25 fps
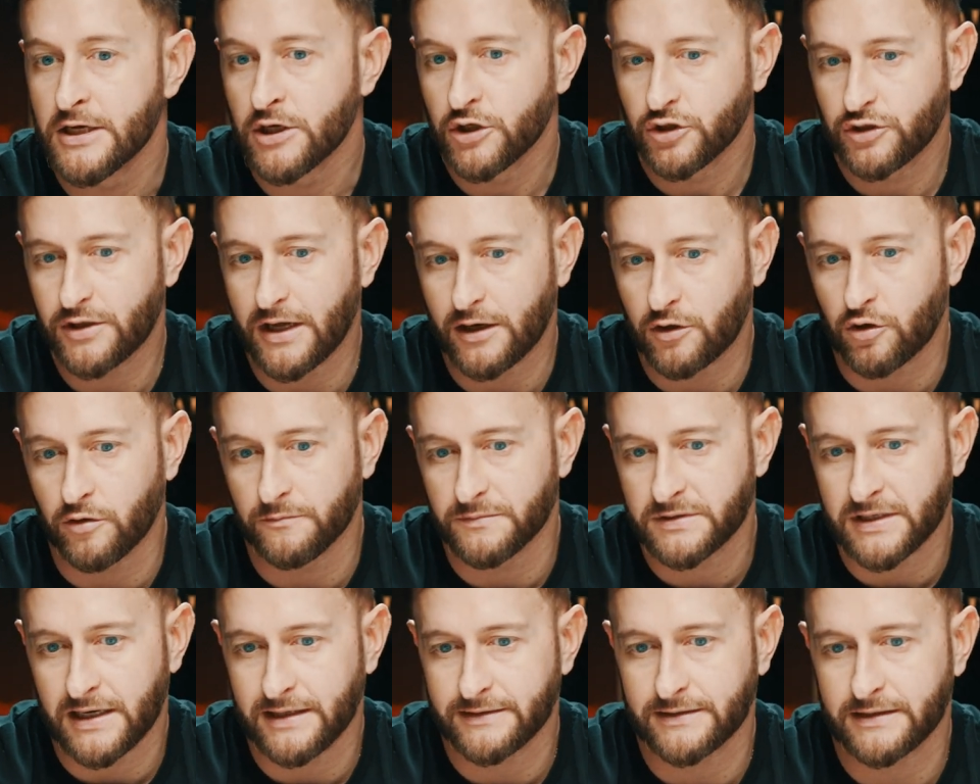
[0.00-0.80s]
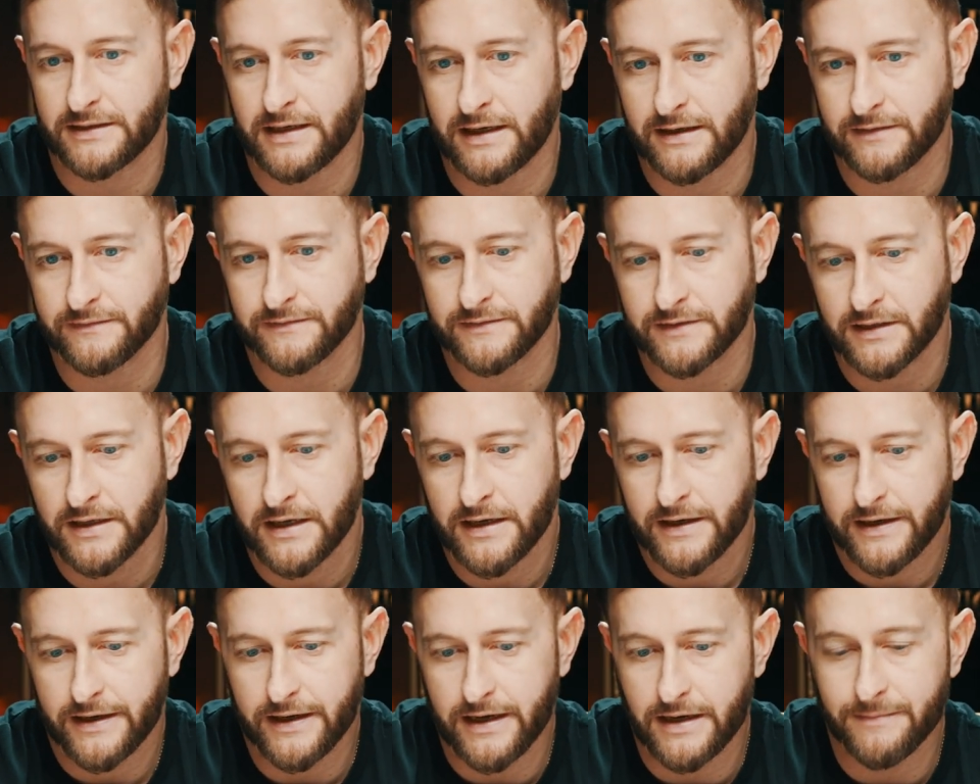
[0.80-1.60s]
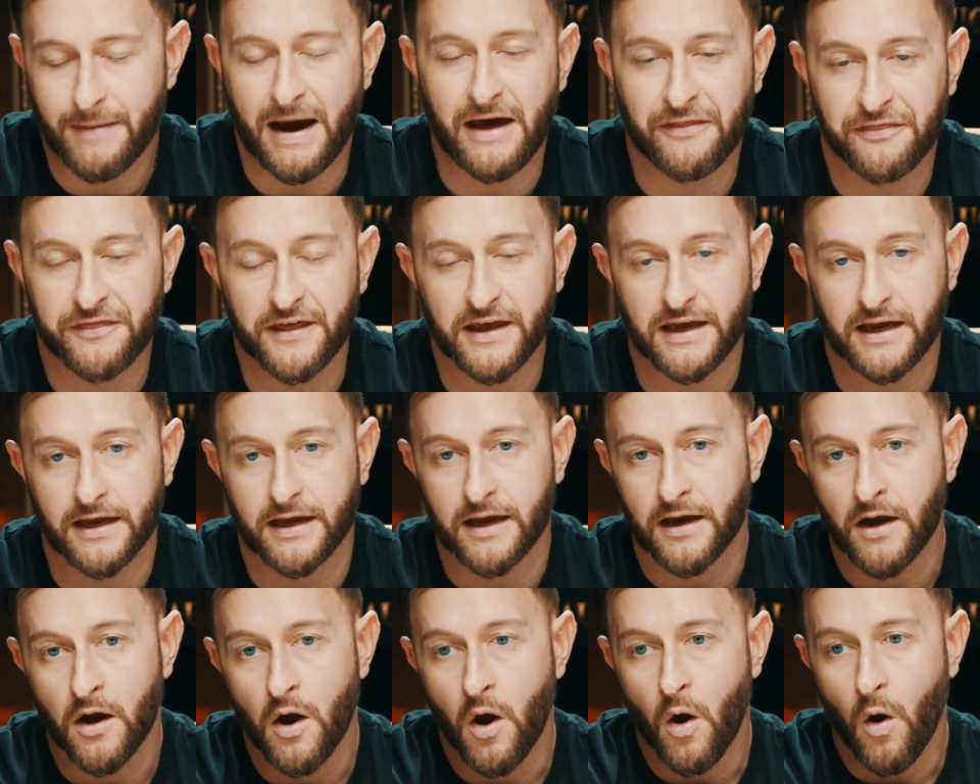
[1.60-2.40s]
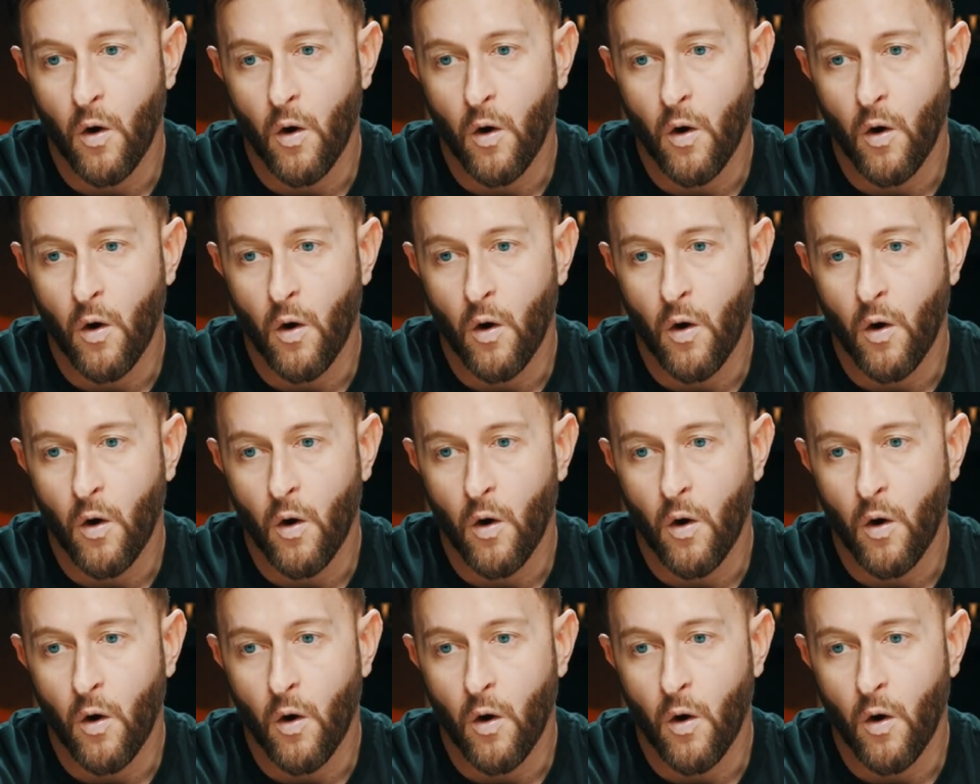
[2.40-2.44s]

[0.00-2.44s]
So that comes hand in hand. I think